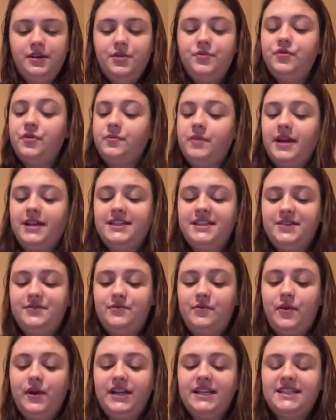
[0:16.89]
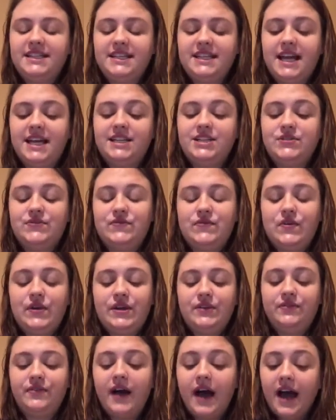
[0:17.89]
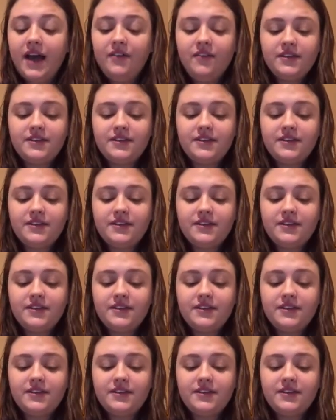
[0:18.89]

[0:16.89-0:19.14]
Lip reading: From 1940 to 1945,